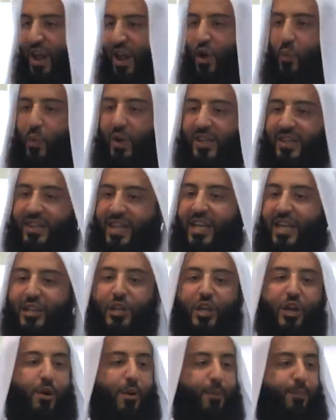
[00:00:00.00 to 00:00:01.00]
With
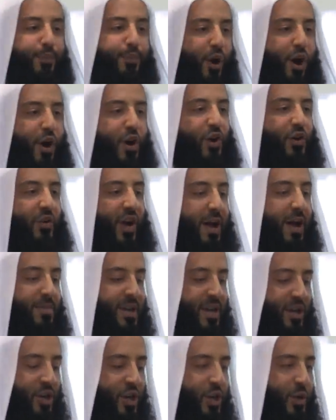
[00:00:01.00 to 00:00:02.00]
that
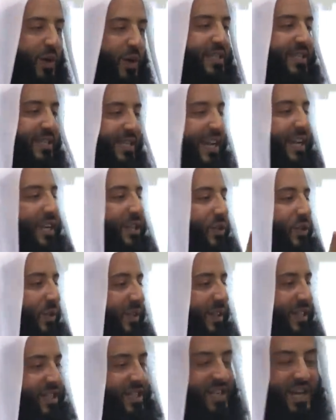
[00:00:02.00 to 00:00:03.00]
programming, you were sent to
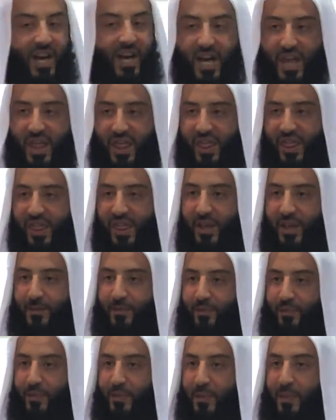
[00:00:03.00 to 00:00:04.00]
this earth.
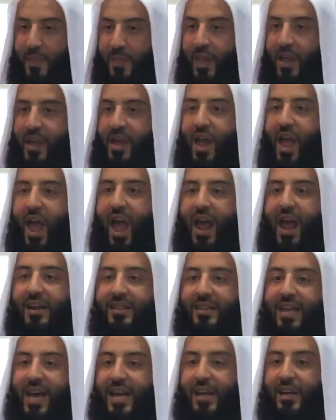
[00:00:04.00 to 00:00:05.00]

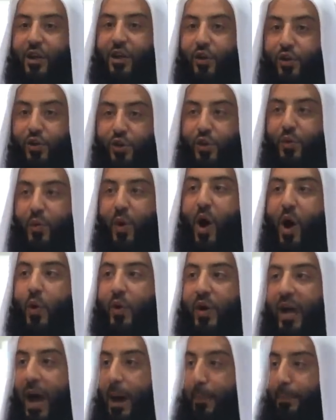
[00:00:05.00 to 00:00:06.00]
And then you
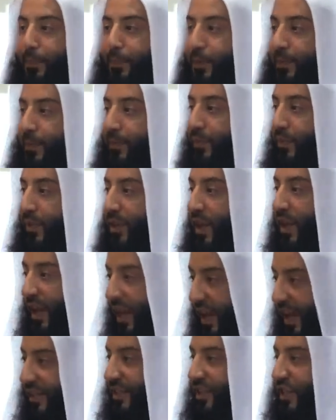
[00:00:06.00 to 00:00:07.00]
woke up
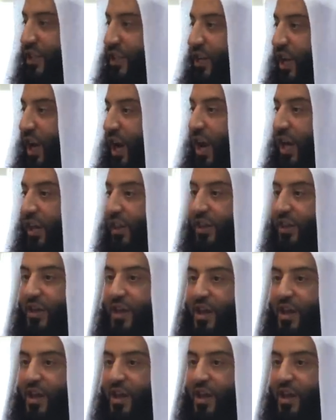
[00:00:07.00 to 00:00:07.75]
in this earth.